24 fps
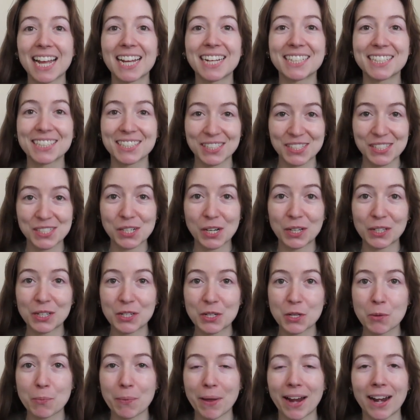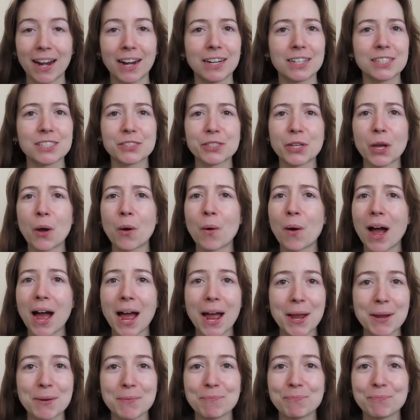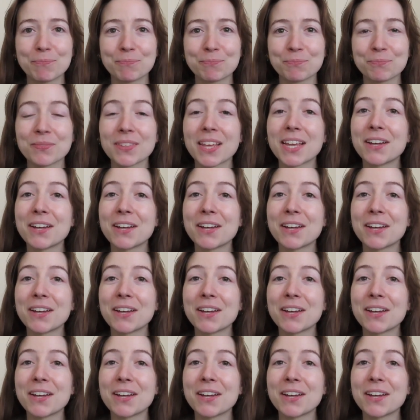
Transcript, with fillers: and start a new pair so I'm